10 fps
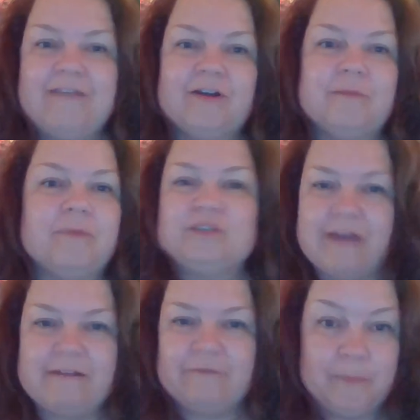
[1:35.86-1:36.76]
most
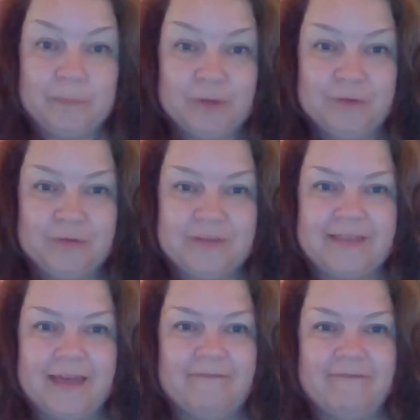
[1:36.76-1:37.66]
favorite booth
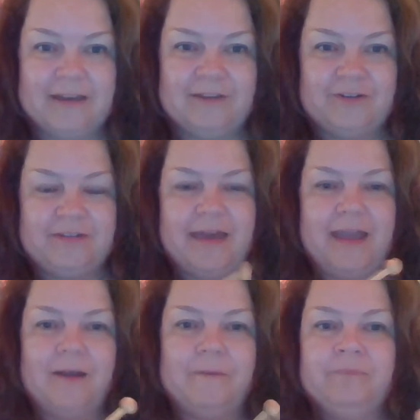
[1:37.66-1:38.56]
vendors
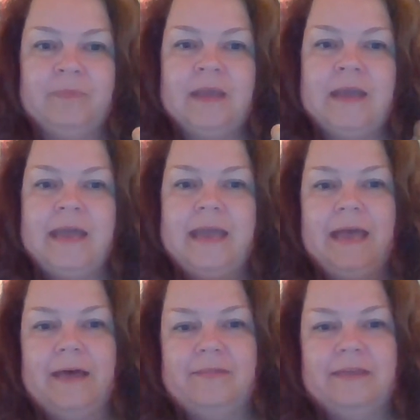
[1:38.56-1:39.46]
there,
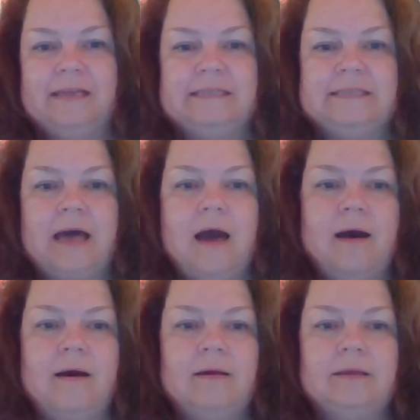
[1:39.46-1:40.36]
this
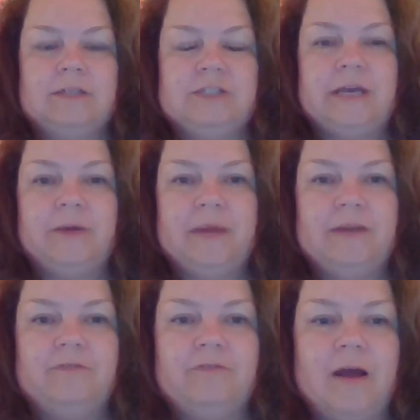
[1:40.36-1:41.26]
gentleman
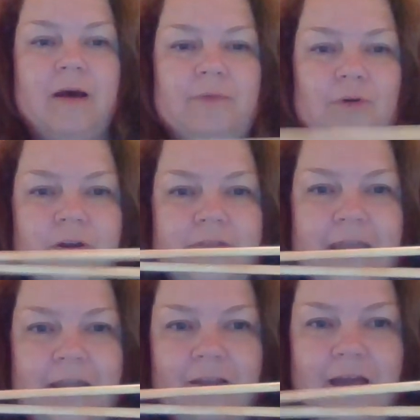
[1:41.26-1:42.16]
from North
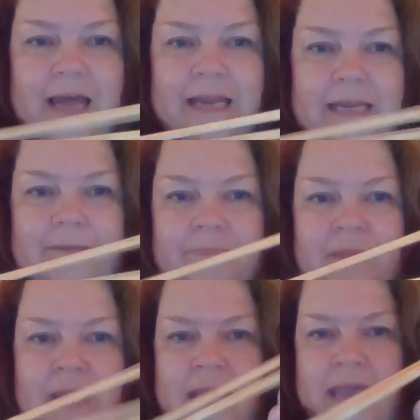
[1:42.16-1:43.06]
Carolina,
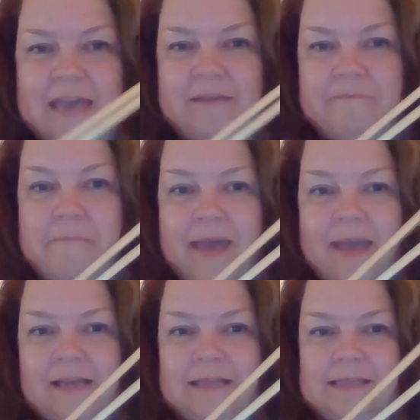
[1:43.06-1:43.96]
he
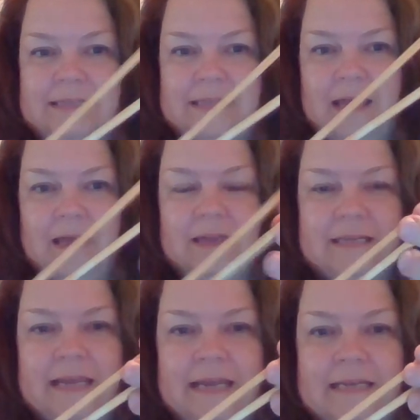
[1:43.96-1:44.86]
makes
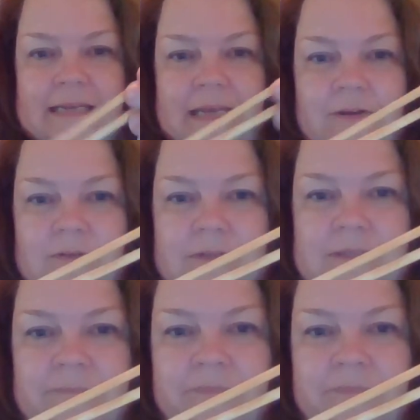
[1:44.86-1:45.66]
knitting needles,